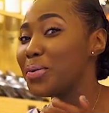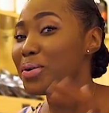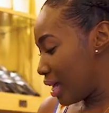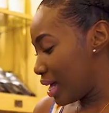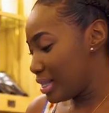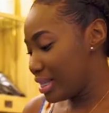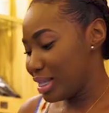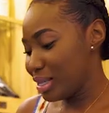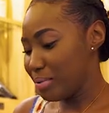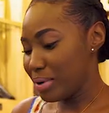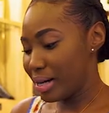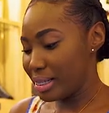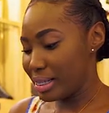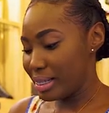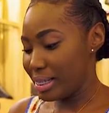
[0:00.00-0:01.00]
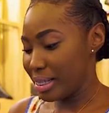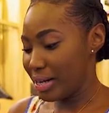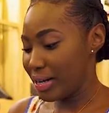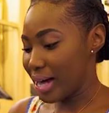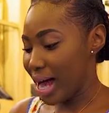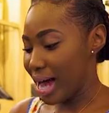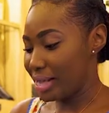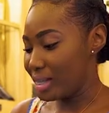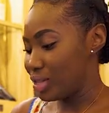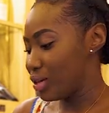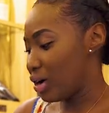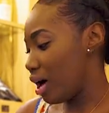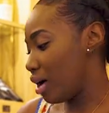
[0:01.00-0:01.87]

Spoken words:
Let's see what Sarah has to